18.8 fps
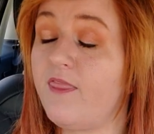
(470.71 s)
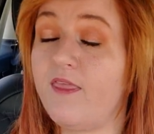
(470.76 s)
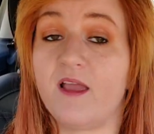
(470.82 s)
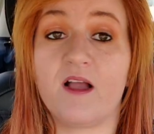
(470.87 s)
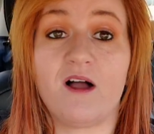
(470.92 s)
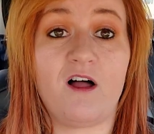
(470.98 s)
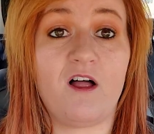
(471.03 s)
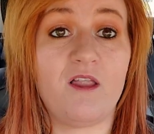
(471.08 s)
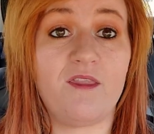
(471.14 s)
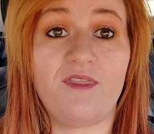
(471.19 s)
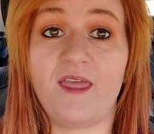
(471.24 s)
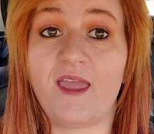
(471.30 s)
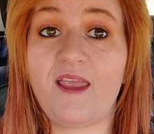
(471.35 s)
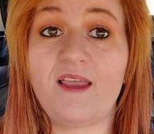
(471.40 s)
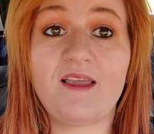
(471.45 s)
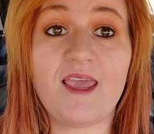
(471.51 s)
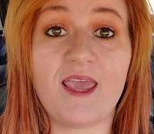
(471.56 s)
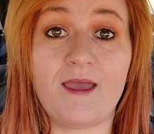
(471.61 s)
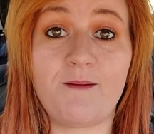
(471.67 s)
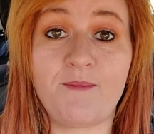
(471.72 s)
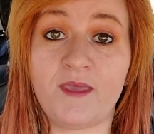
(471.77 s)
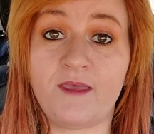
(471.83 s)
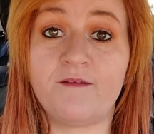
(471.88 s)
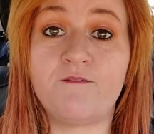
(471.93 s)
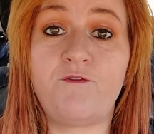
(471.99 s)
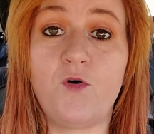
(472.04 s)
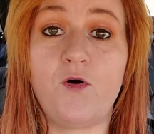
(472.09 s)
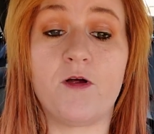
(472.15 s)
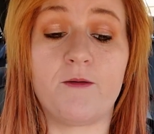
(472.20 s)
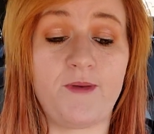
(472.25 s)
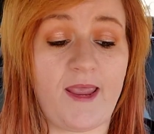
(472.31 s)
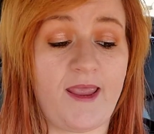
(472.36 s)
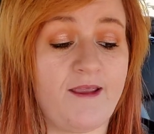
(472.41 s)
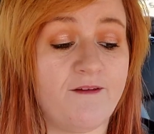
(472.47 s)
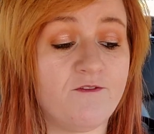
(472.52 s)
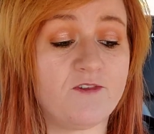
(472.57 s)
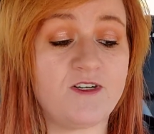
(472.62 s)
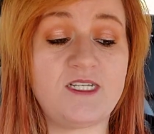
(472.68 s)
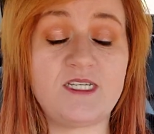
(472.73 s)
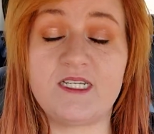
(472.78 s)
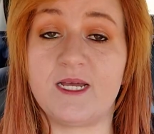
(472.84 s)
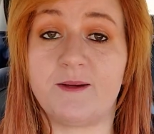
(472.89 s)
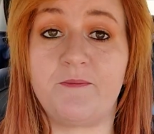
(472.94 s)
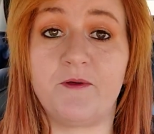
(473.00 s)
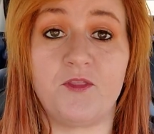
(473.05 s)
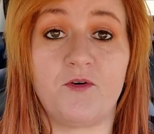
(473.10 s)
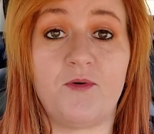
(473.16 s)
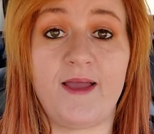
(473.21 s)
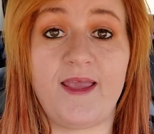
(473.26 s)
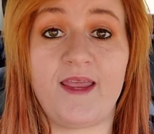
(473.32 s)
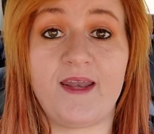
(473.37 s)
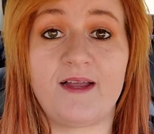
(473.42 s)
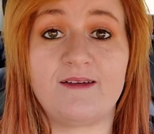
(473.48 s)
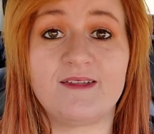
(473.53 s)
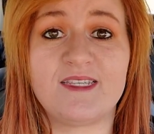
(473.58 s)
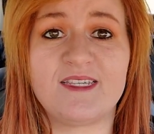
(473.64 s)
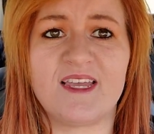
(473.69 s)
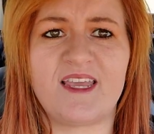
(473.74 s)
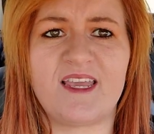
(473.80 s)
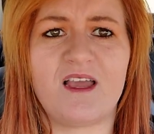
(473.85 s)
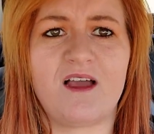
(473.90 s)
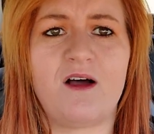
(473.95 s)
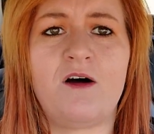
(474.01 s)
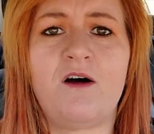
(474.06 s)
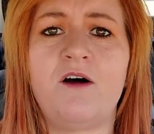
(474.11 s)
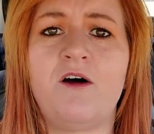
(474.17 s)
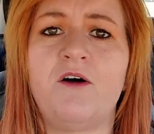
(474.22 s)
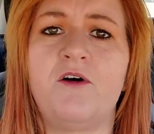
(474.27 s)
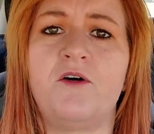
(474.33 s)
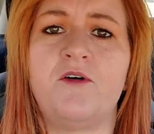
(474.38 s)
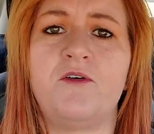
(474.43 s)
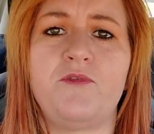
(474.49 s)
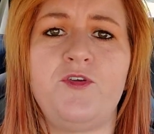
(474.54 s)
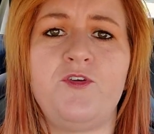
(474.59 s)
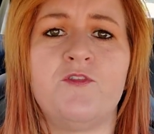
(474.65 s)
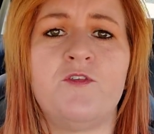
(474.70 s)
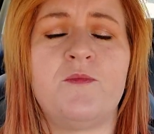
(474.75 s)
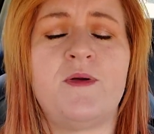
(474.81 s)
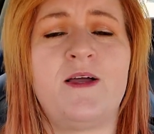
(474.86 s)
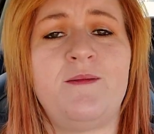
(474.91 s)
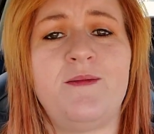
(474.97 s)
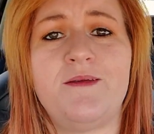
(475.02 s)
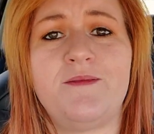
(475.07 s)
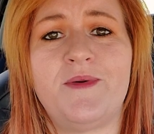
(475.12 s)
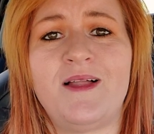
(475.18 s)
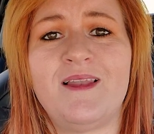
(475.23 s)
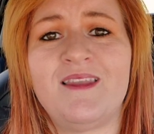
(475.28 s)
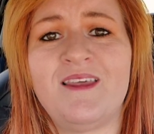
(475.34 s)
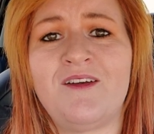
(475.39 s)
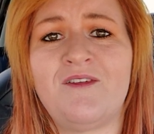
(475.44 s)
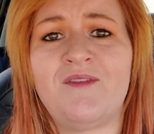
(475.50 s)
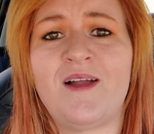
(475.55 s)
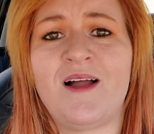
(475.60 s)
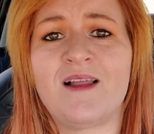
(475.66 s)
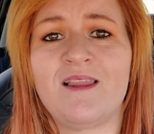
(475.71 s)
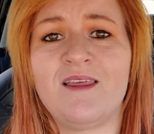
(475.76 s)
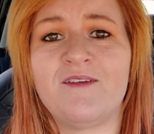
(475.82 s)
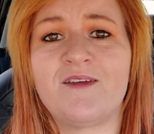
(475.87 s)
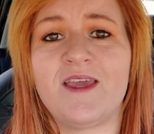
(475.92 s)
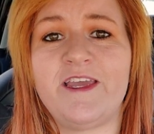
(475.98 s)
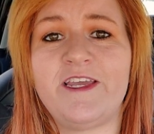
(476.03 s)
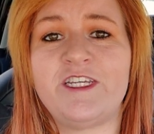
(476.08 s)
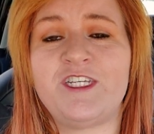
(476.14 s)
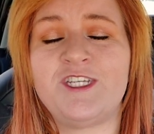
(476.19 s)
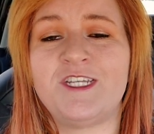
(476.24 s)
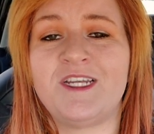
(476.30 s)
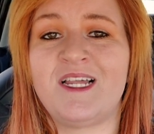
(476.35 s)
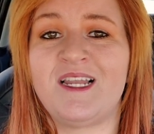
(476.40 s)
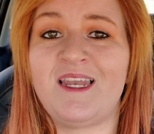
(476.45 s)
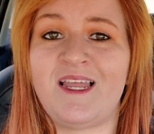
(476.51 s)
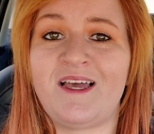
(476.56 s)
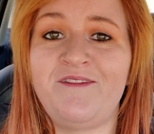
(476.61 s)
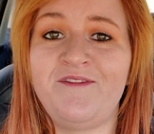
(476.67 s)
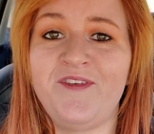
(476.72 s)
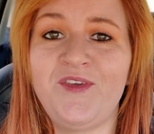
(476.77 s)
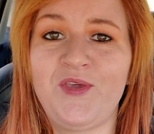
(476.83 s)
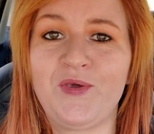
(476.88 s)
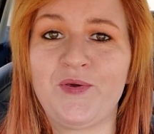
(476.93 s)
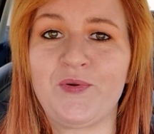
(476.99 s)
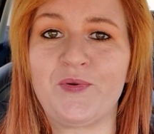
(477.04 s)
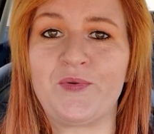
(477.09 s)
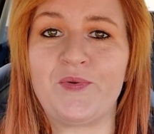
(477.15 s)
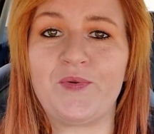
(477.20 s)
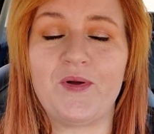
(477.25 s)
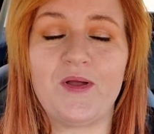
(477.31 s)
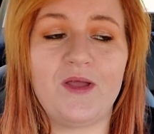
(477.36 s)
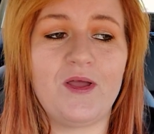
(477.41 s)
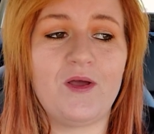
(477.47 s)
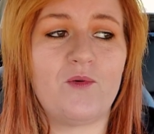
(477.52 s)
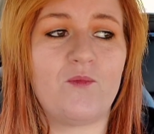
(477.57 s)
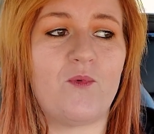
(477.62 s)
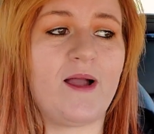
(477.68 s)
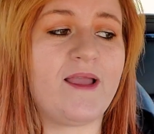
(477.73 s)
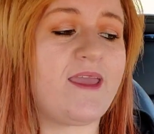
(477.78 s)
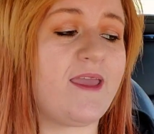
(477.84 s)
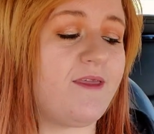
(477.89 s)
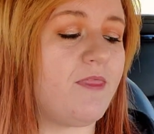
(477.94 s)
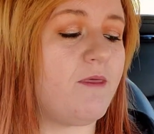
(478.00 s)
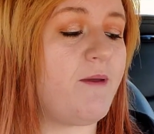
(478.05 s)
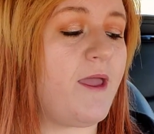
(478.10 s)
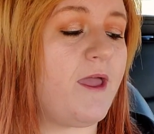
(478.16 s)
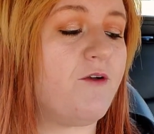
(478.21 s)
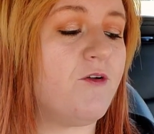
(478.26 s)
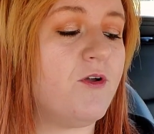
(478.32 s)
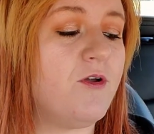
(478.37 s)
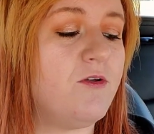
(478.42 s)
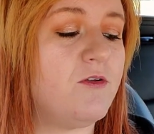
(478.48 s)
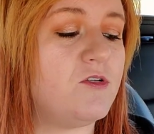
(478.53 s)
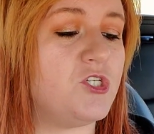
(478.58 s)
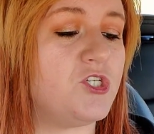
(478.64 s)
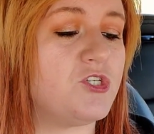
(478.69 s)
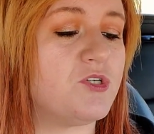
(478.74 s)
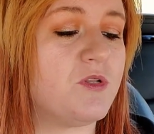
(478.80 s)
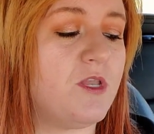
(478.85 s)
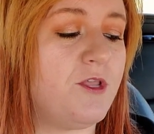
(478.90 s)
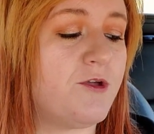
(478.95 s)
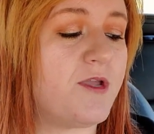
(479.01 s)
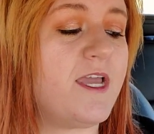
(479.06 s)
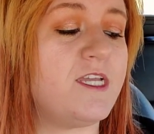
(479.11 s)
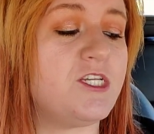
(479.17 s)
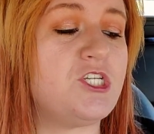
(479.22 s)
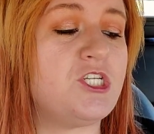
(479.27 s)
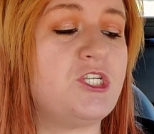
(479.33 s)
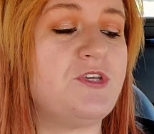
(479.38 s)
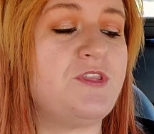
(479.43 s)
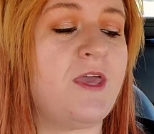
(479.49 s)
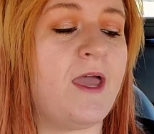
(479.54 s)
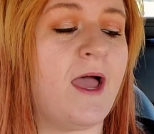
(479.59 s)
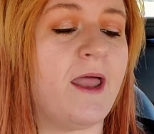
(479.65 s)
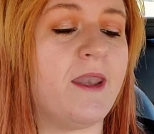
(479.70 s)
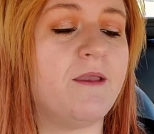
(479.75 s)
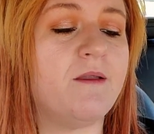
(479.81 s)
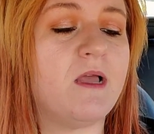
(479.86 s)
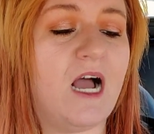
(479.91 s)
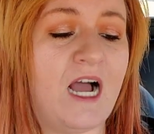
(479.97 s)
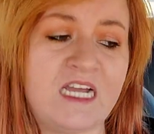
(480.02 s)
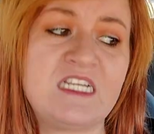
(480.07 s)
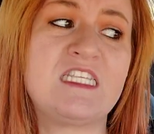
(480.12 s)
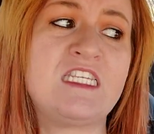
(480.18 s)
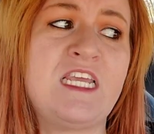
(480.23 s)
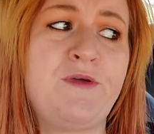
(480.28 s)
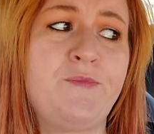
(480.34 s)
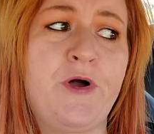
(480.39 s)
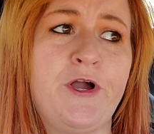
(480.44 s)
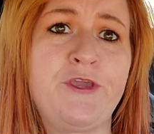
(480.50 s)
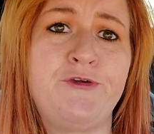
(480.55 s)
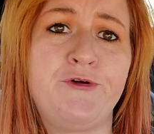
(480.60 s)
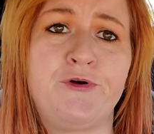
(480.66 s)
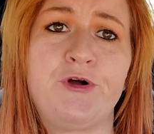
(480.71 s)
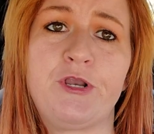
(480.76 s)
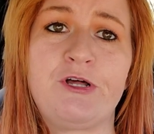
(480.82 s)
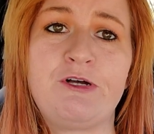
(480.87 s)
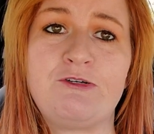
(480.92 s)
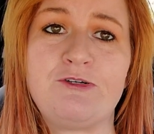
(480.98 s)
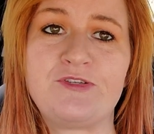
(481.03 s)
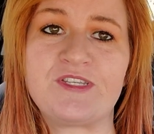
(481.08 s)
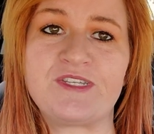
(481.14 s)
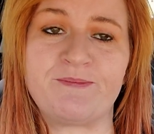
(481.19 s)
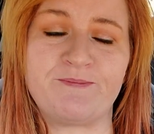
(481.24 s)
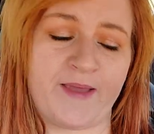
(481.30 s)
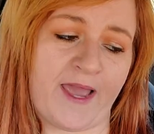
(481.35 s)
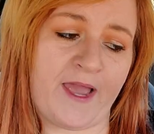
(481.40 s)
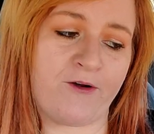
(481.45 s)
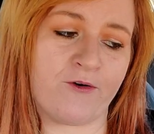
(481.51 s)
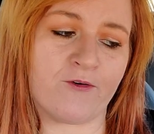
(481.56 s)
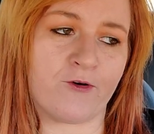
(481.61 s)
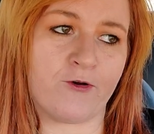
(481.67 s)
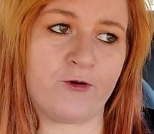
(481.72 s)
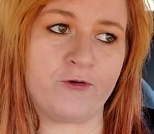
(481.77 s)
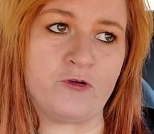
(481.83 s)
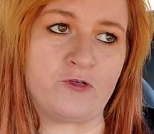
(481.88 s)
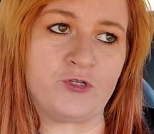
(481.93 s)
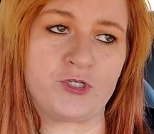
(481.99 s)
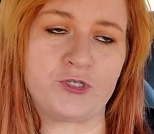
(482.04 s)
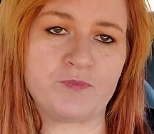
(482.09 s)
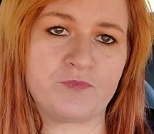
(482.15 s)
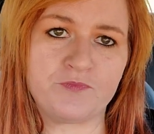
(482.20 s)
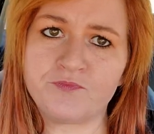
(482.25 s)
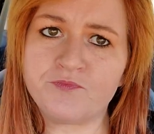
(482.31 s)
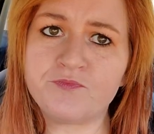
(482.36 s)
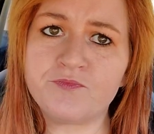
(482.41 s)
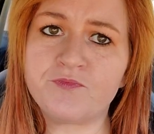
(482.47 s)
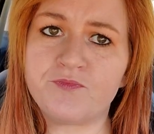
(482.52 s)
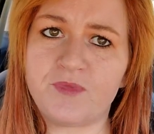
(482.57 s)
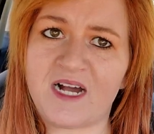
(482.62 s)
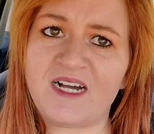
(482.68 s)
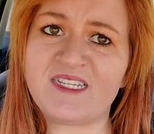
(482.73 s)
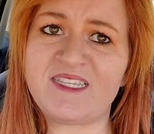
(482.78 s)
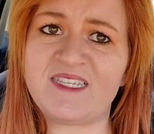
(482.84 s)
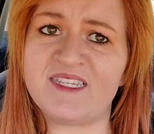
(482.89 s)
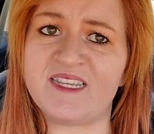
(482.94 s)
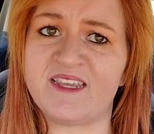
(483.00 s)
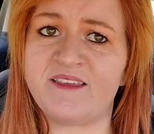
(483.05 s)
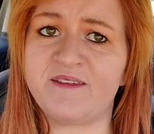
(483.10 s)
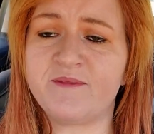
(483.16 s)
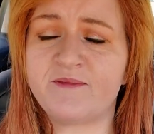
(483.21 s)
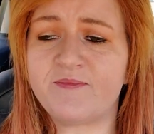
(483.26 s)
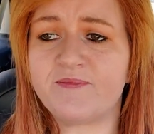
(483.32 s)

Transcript: Like all they kept me informed every step of the way, and I was like, "Oh, you remind me of my Little Rock location. I love you." Why can't the Baton Rouge location do that? I see you closed in Baton Rouge. I see.